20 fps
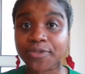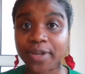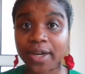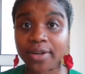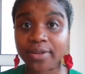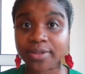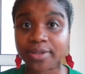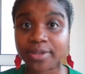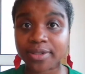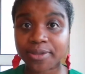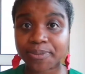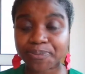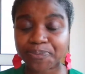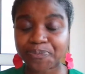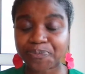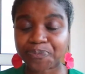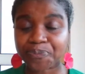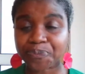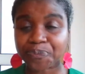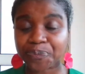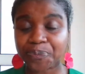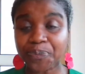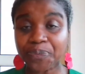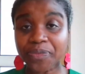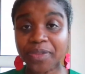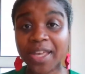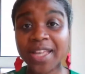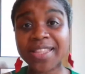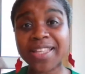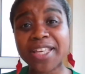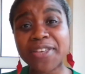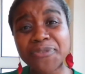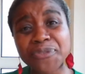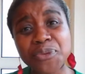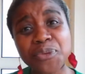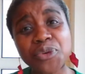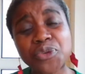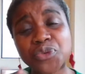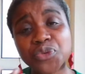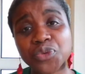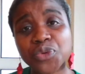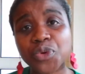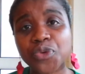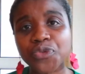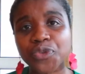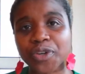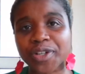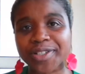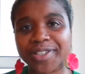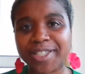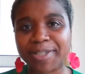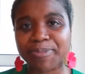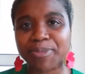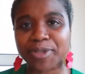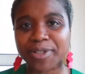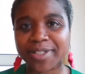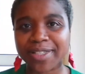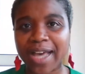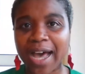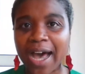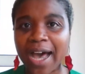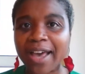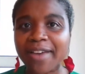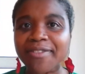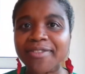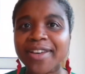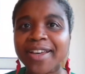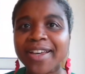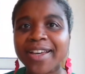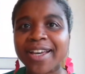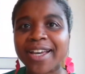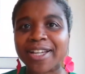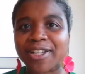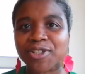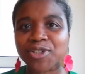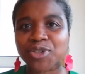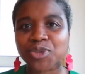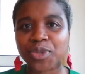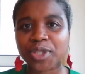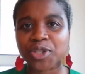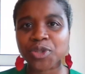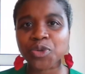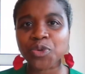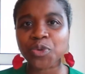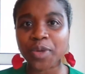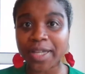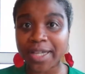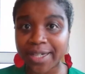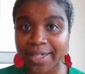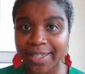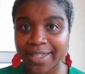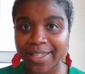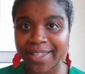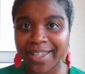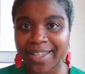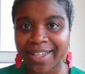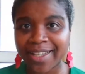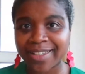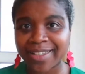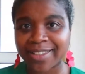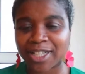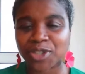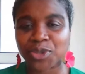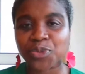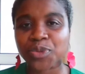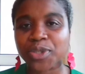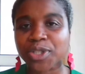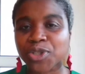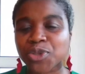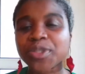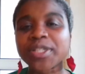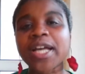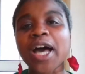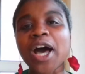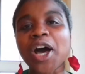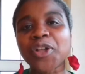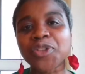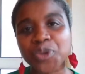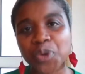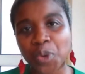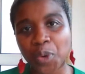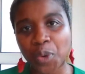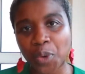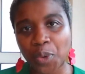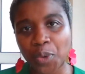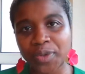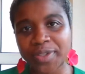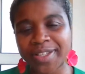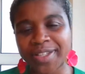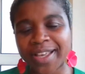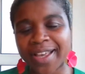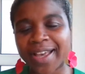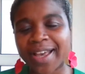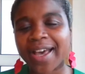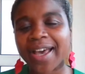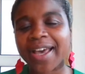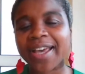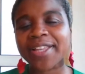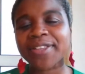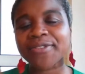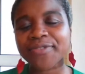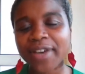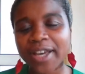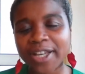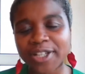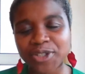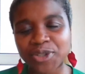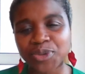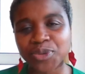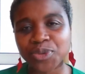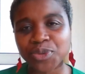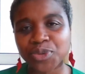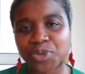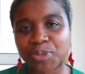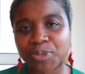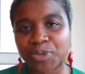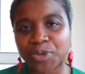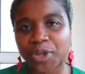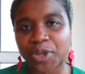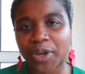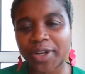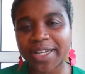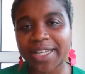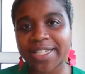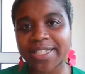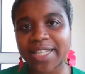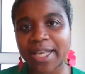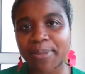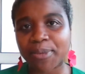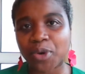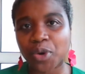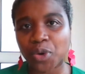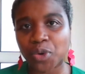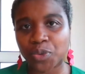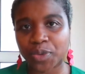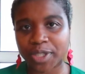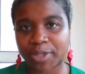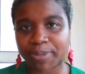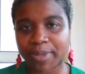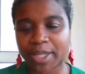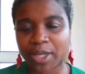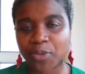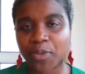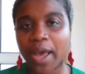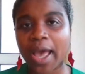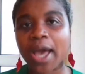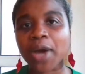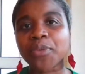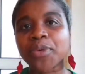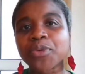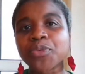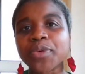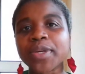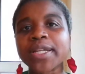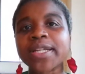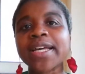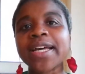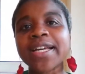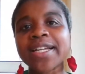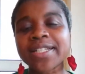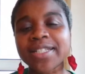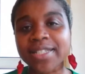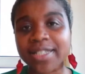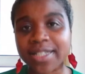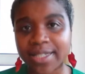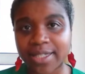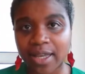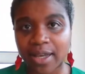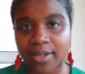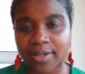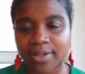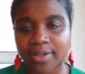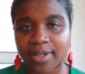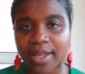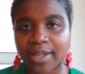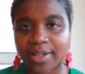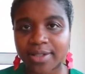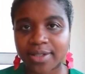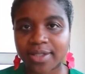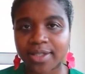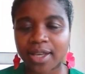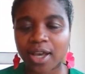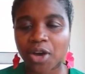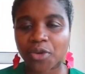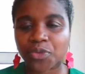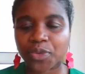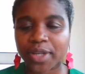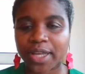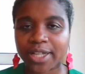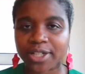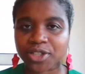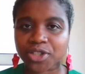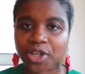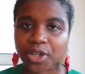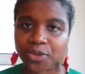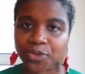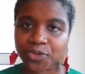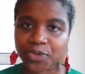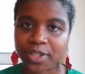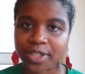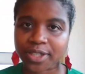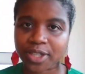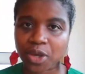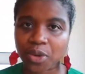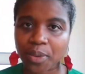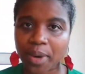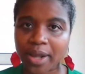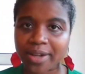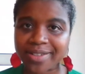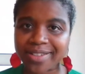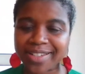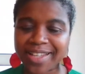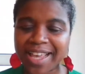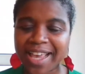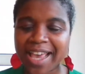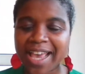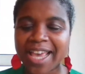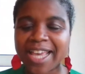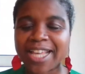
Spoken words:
difference. And if you want to go for a deeper dive and do it quickly, then you will do it on your own, I invite you to book an escape call with me where we will discuss and see how we can turn things around.